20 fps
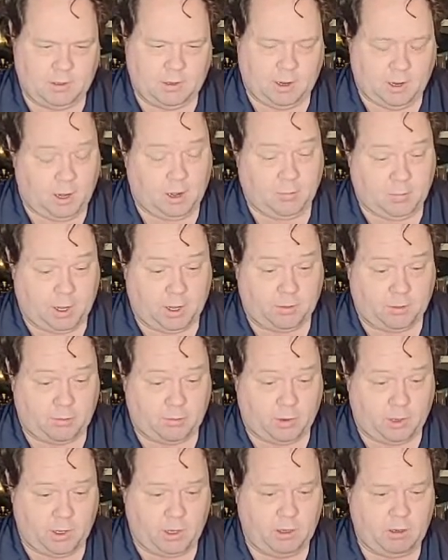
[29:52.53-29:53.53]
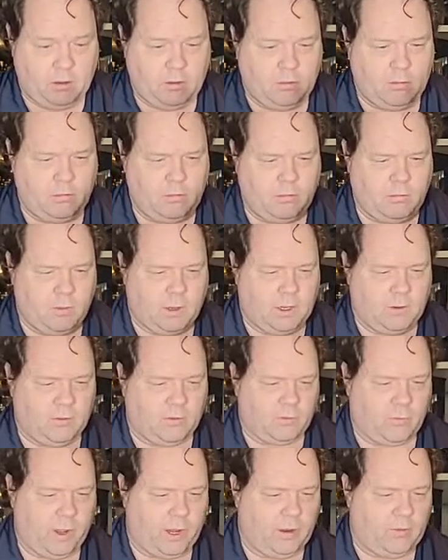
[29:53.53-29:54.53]
Man 3, when he
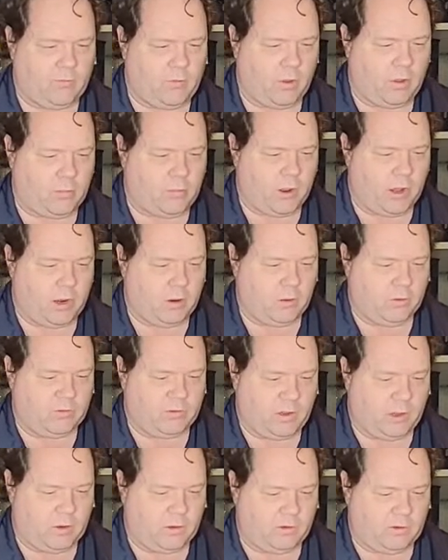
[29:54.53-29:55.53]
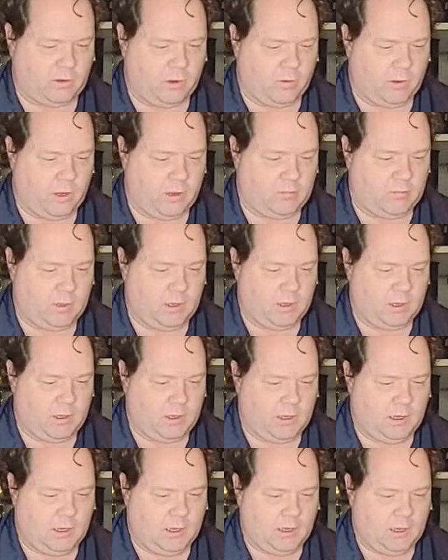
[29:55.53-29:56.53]
was waiting for the prodigal son to show up,
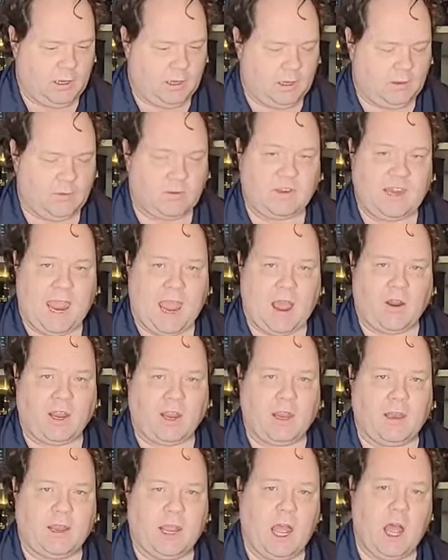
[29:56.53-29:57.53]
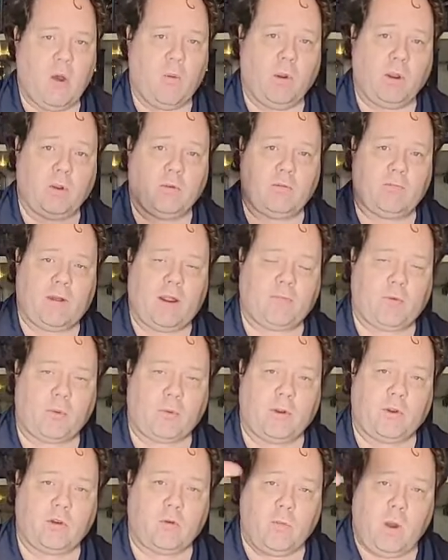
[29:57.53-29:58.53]
and he was counting it down, 1, 2, 5, 4,
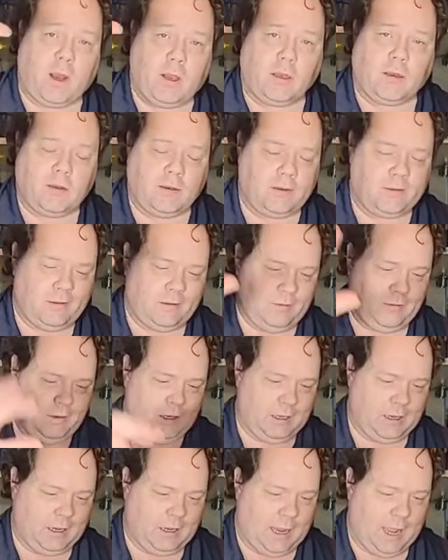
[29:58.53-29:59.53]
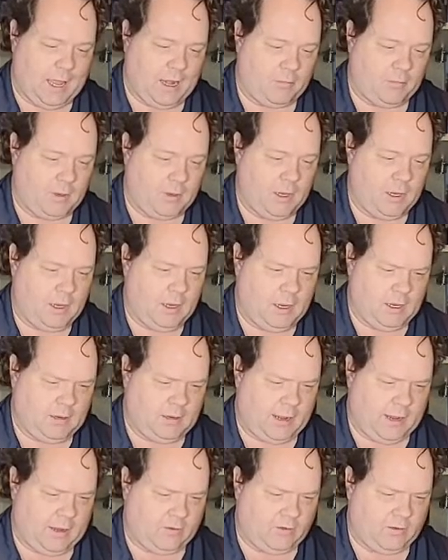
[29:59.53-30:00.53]
3, 2, 1. And he had him
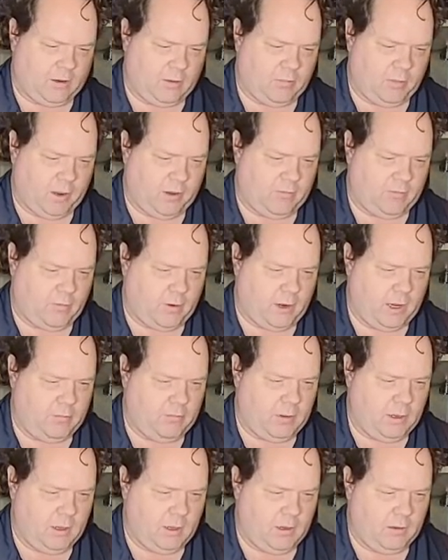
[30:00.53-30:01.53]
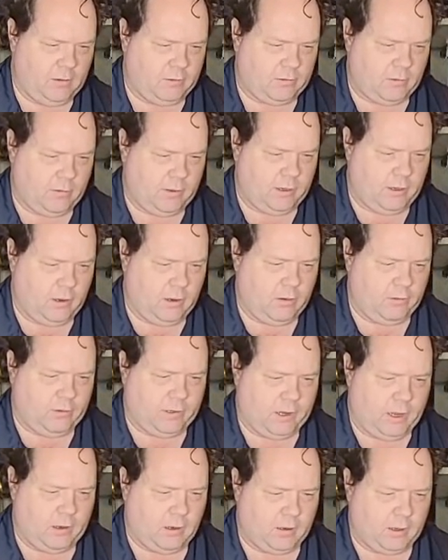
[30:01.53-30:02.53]
attached to the bed frame, so he knows
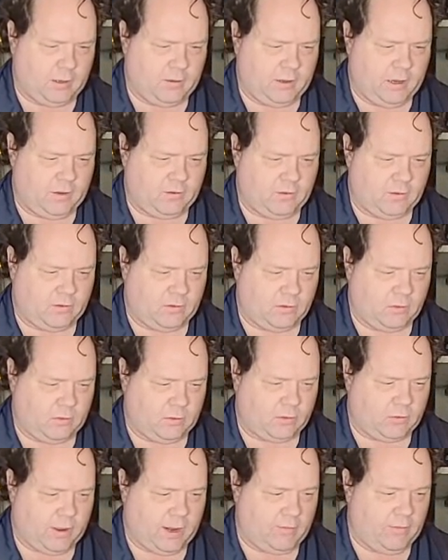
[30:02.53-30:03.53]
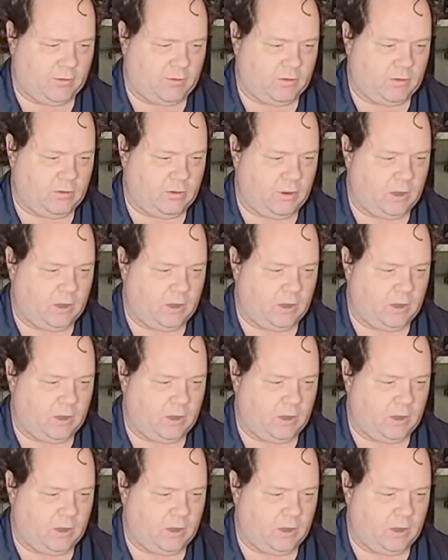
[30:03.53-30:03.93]
how long it takes a suit to travel to